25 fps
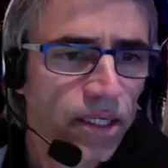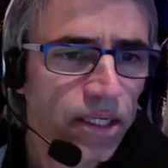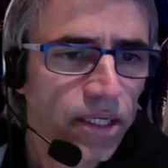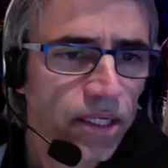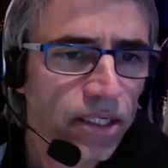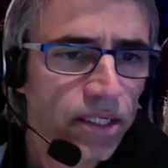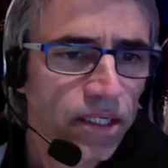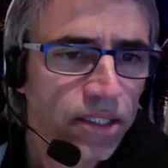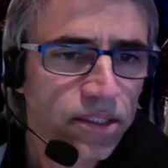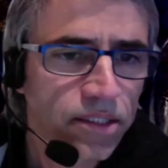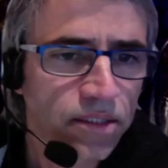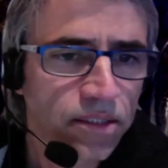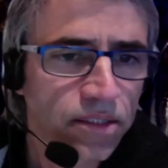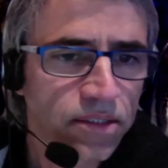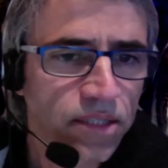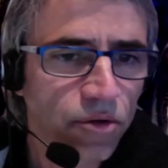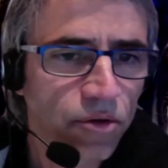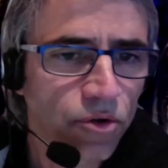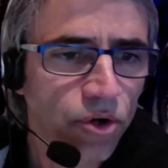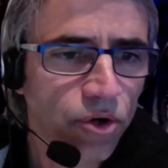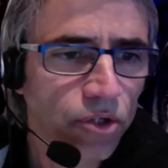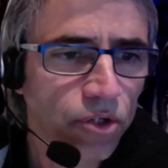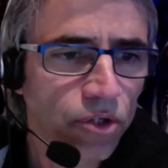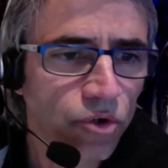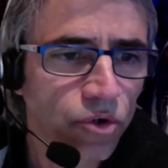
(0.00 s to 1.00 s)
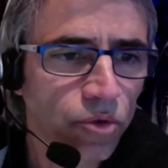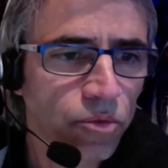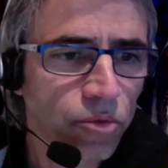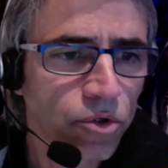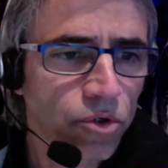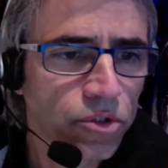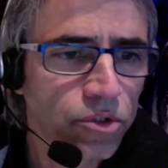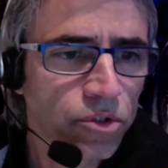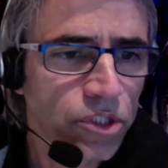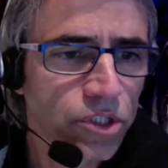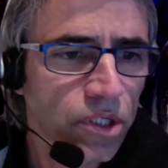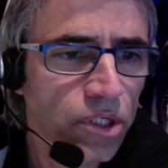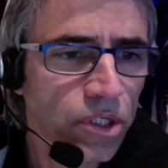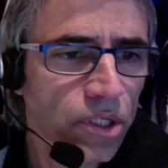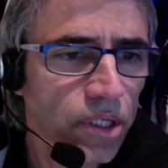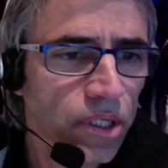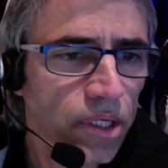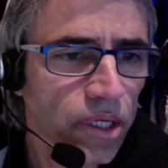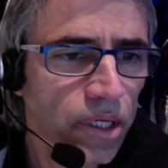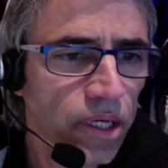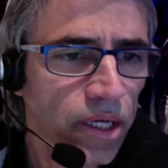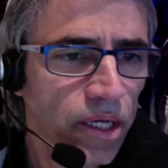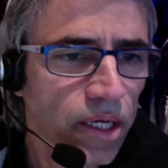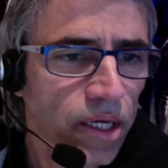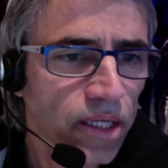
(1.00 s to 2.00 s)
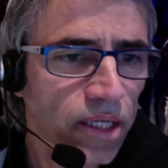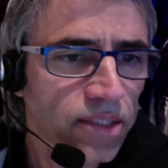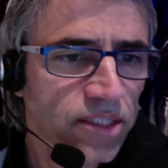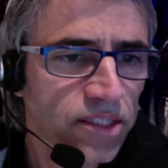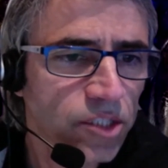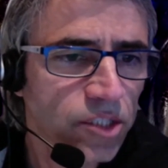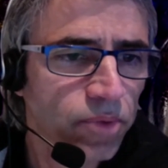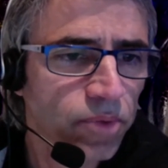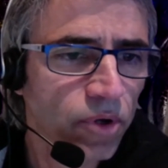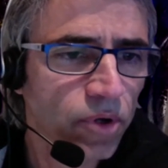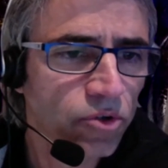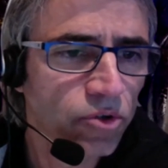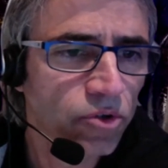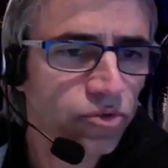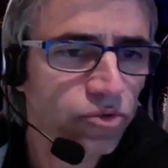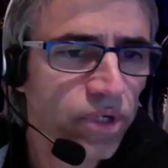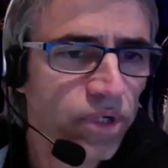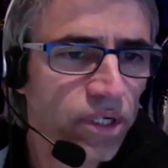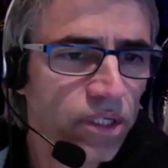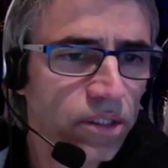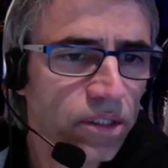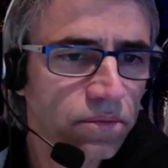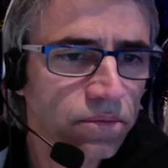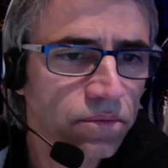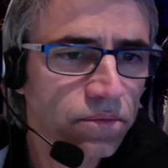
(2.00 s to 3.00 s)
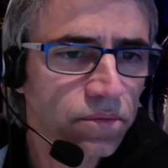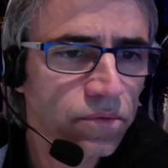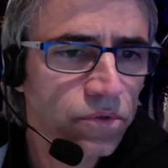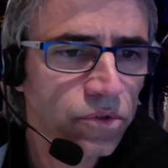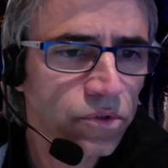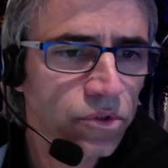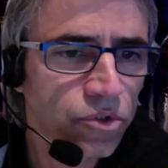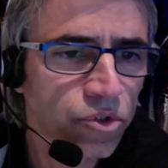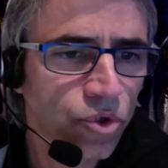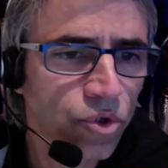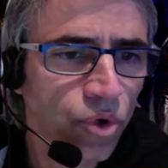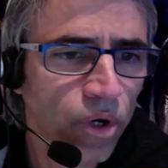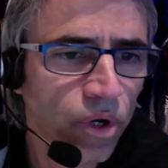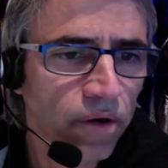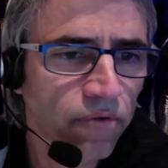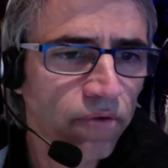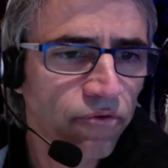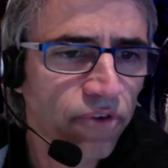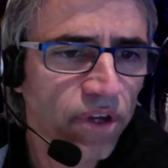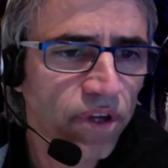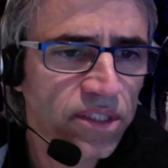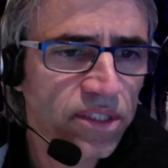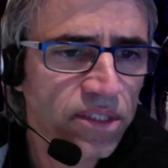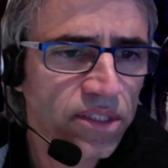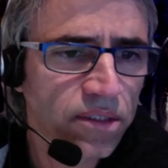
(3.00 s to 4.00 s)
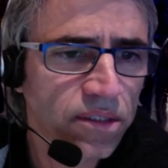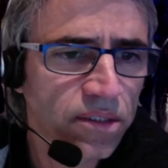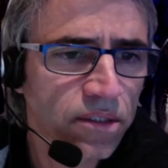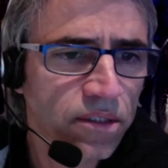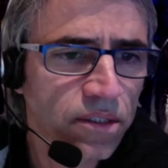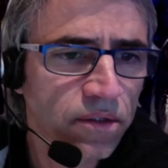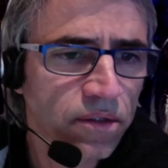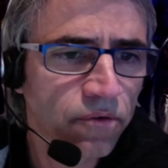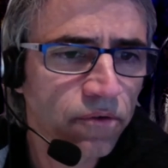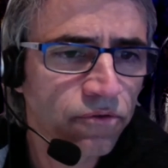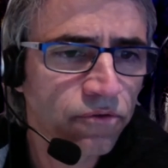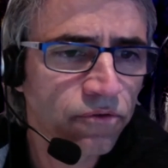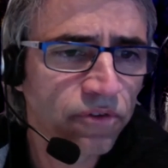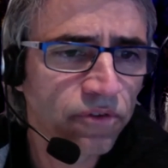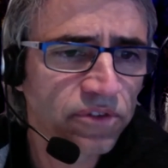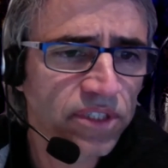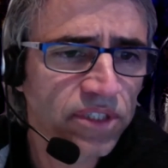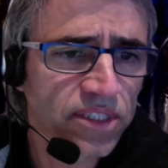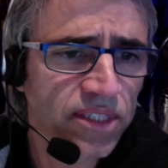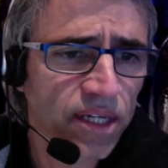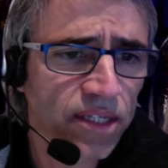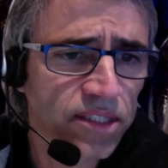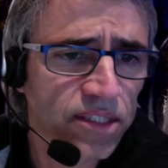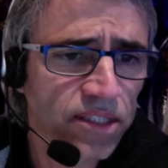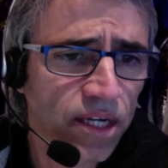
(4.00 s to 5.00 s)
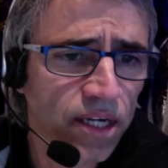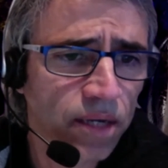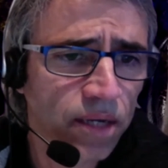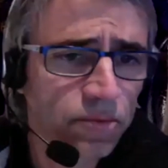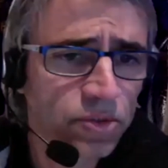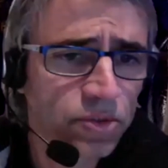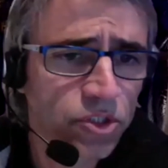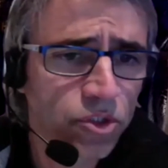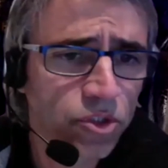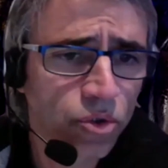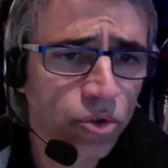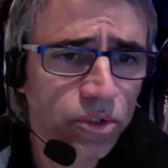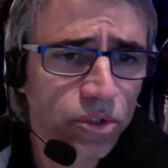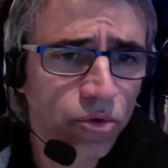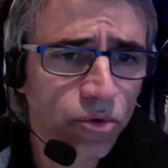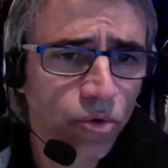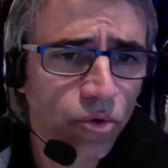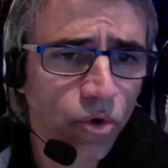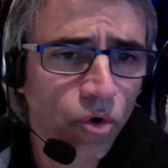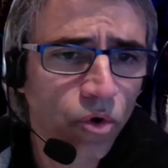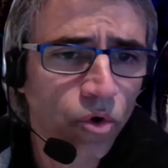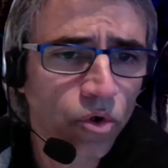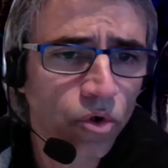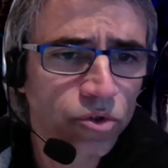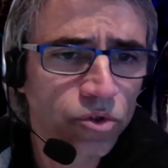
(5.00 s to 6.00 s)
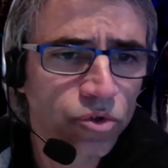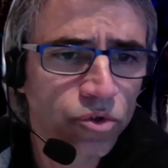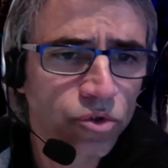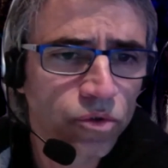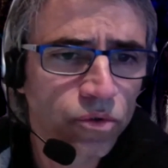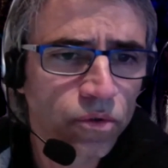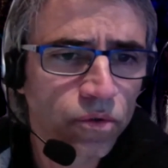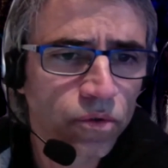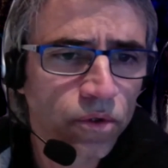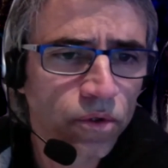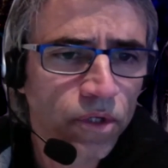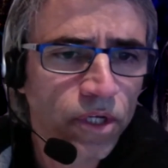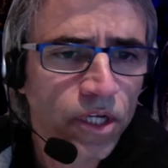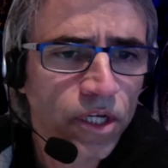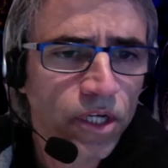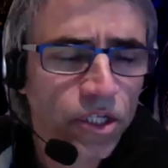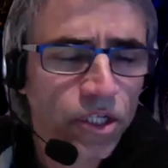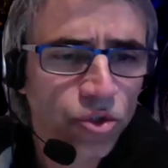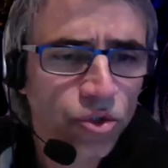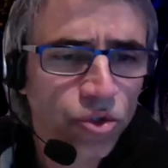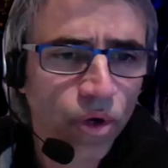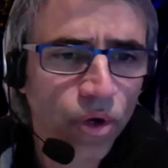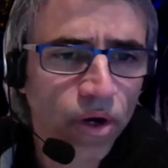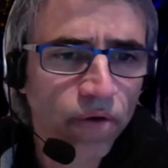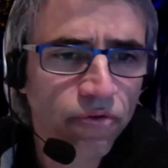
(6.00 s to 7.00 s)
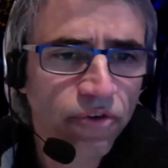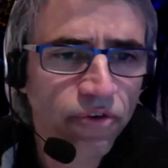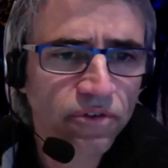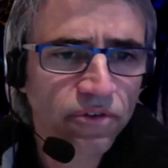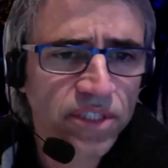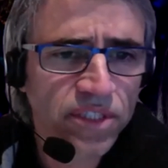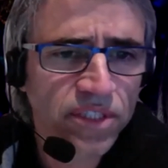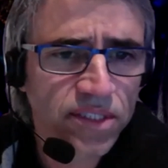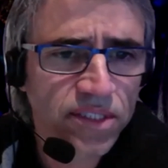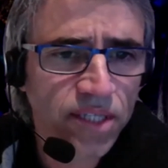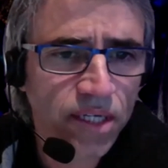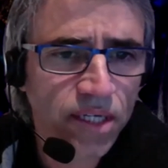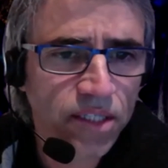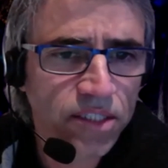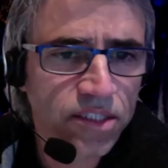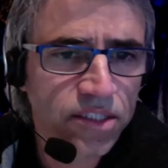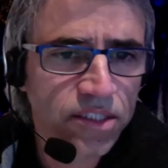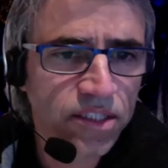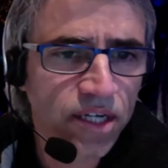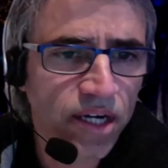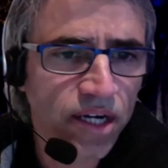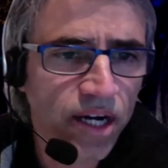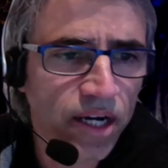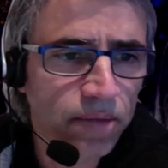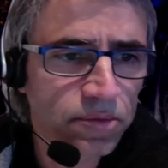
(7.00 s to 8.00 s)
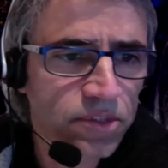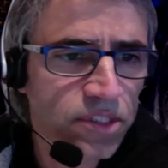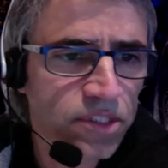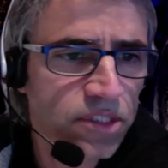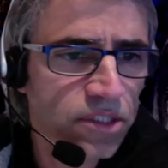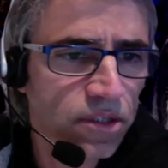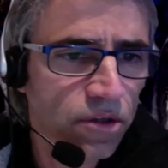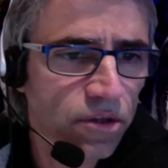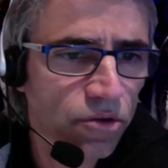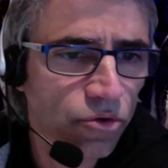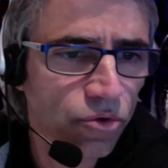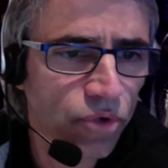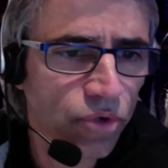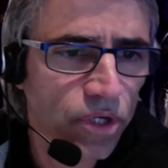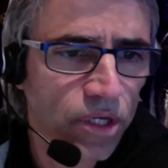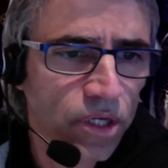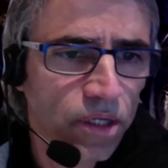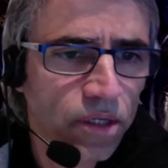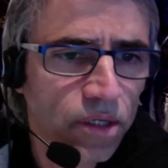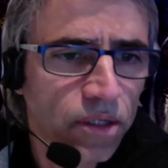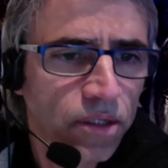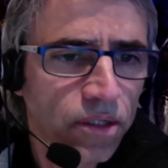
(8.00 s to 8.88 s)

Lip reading: Since they do not commute, is each pulse run 256 times total or 256 times 3?